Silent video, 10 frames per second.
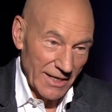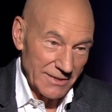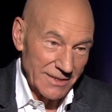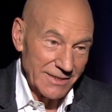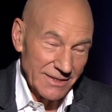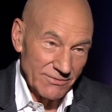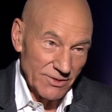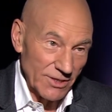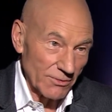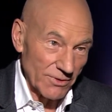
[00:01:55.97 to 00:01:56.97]
I didn't
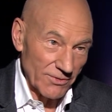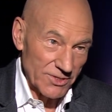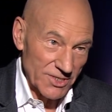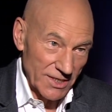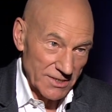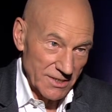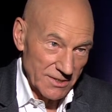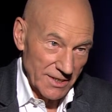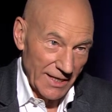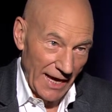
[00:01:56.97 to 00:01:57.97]
even know that the
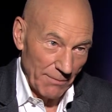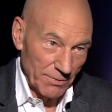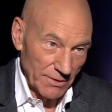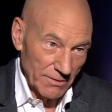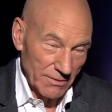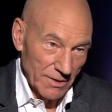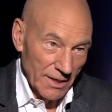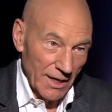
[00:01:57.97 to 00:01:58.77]
60s had happened.